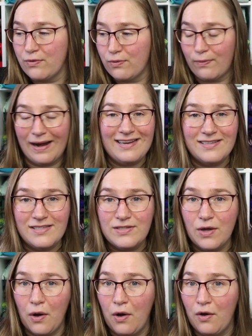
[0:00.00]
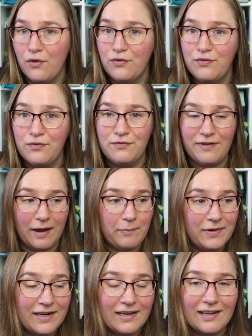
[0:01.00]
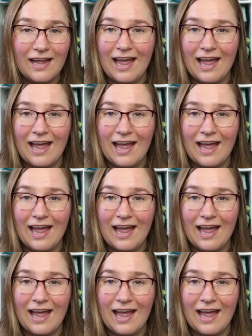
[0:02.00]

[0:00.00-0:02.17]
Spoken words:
crates of fabric,